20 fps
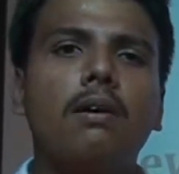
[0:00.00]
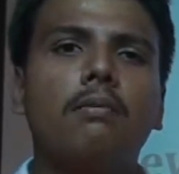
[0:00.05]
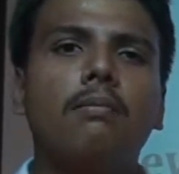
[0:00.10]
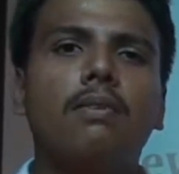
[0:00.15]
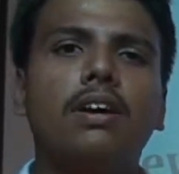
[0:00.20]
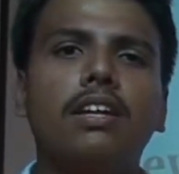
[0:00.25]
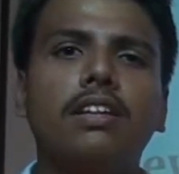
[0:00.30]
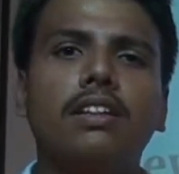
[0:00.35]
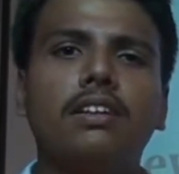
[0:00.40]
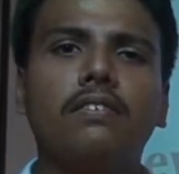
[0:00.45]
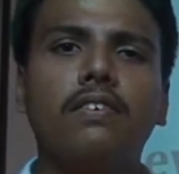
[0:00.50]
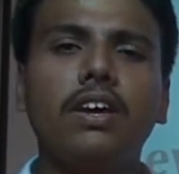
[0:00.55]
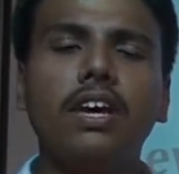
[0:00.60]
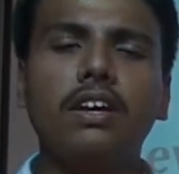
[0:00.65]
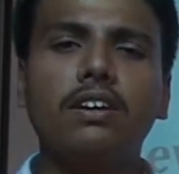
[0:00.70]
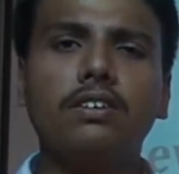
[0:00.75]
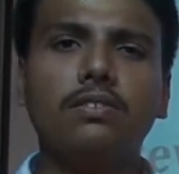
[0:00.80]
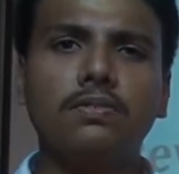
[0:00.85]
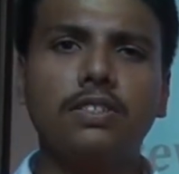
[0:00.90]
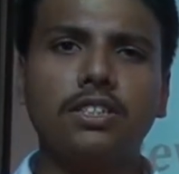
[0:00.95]
But in the wake
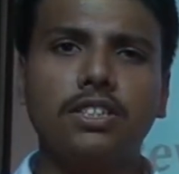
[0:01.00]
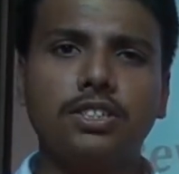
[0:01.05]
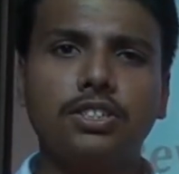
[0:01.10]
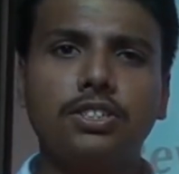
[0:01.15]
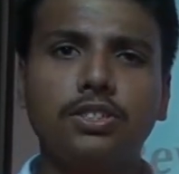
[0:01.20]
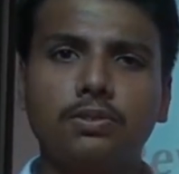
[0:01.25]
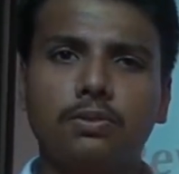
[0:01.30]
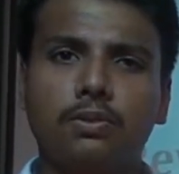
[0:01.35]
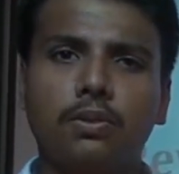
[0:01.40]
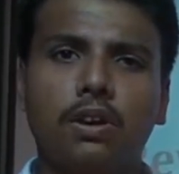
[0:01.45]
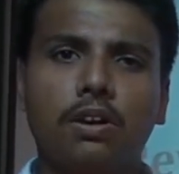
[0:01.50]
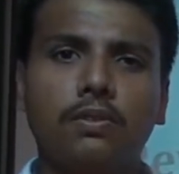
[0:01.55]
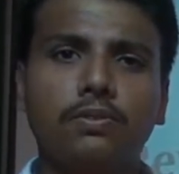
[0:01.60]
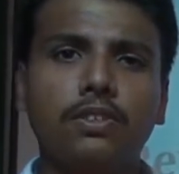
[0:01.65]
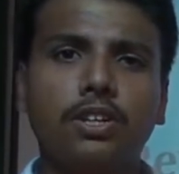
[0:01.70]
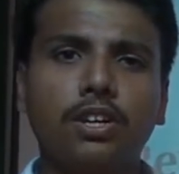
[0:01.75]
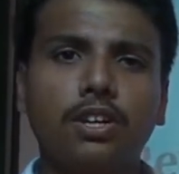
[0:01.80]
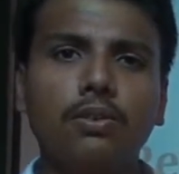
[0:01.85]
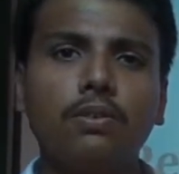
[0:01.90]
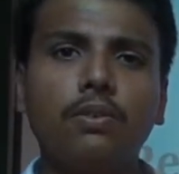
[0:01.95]
of the issue of
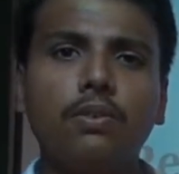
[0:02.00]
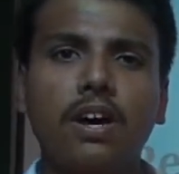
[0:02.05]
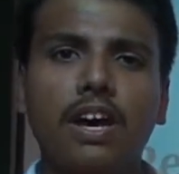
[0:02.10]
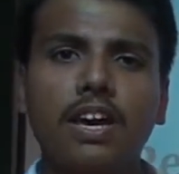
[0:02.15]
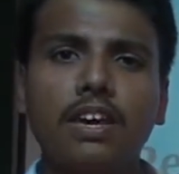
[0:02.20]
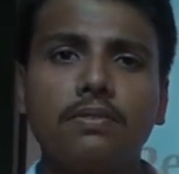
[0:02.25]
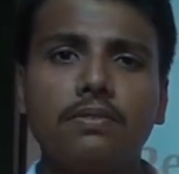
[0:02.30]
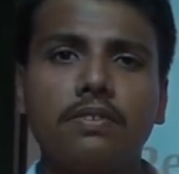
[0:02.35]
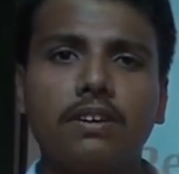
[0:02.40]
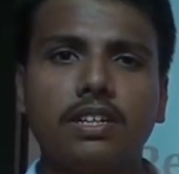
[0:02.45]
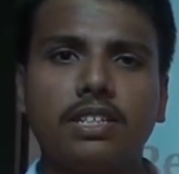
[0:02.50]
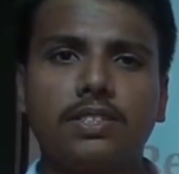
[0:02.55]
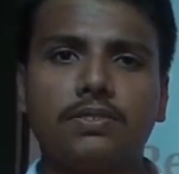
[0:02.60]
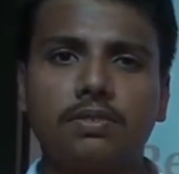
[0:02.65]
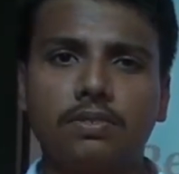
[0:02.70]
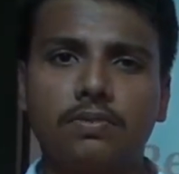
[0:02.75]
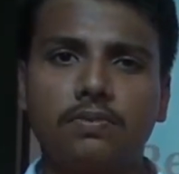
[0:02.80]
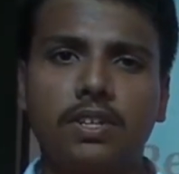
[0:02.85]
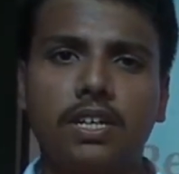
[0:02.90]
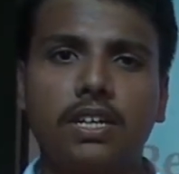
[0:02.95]
the new IFRS
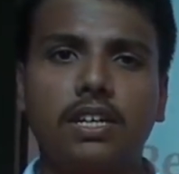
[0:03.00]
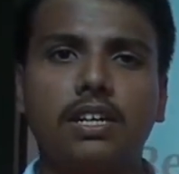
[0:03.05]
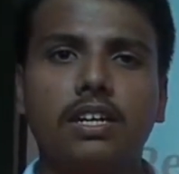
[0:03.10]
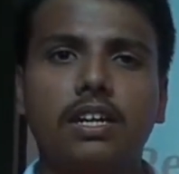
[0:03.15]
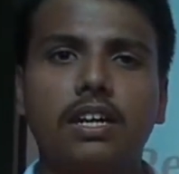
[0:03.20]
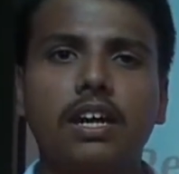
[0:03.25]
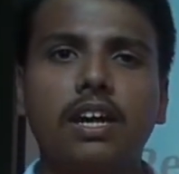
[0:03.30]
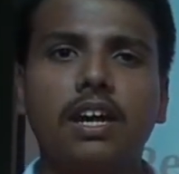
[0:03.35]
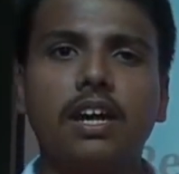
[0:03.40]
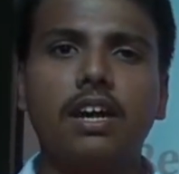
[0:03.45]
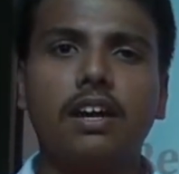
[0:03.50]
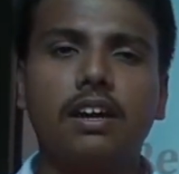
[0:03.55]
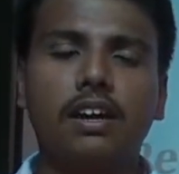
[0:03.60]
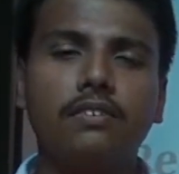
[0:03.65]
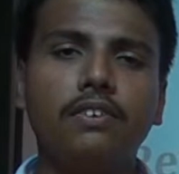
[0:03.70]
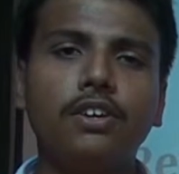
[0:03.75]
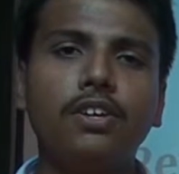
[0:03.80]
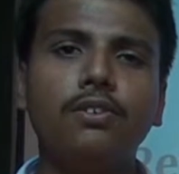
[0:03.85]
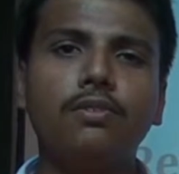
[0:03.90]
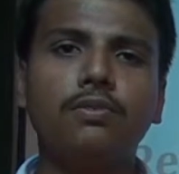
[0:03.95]
15,
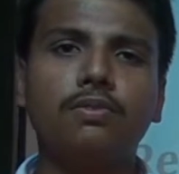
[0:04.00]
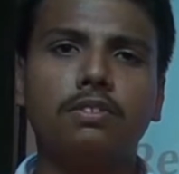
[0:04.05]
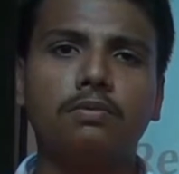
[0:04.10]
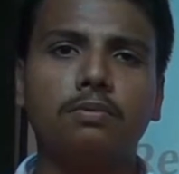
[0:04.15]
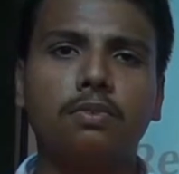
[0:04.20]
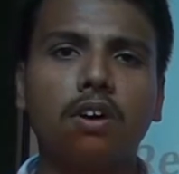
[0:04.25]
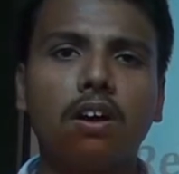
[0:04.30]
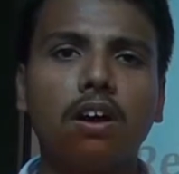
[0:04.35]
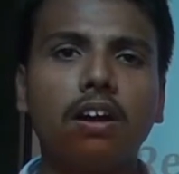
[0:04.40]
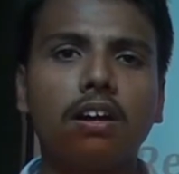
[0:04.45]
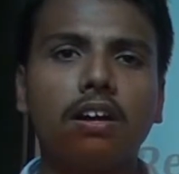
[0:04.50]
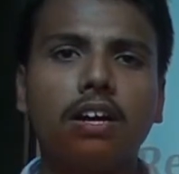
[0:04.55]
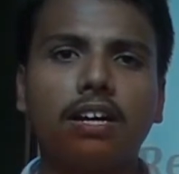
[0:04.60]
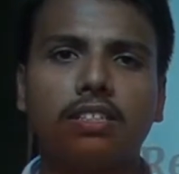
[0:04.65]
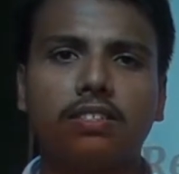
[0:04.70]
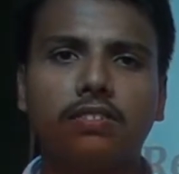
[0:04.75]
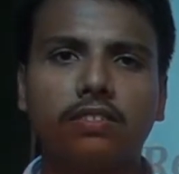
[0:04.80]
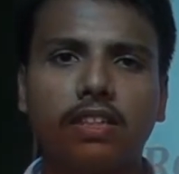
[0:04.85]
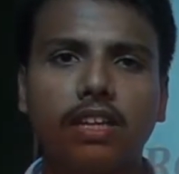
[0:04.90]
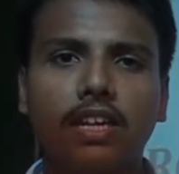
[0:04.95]
revenue from
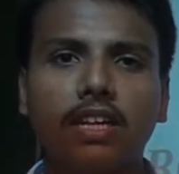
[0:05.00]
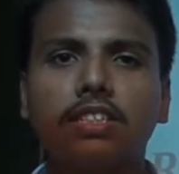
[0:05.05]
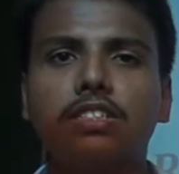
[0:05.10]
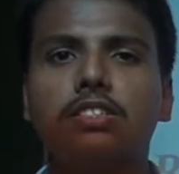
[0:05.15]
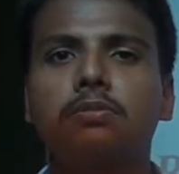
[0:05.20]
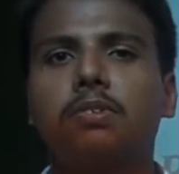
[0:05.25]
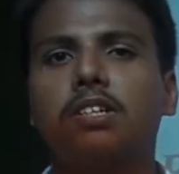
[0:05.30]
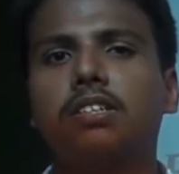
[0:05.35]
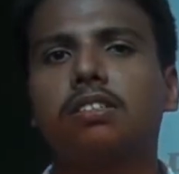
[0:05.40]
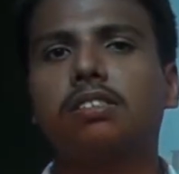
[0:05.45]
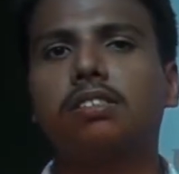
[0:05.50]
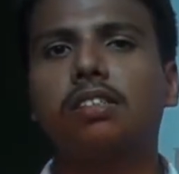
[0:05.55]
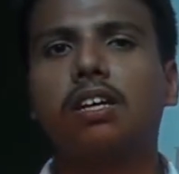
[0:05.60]
contracts with customers,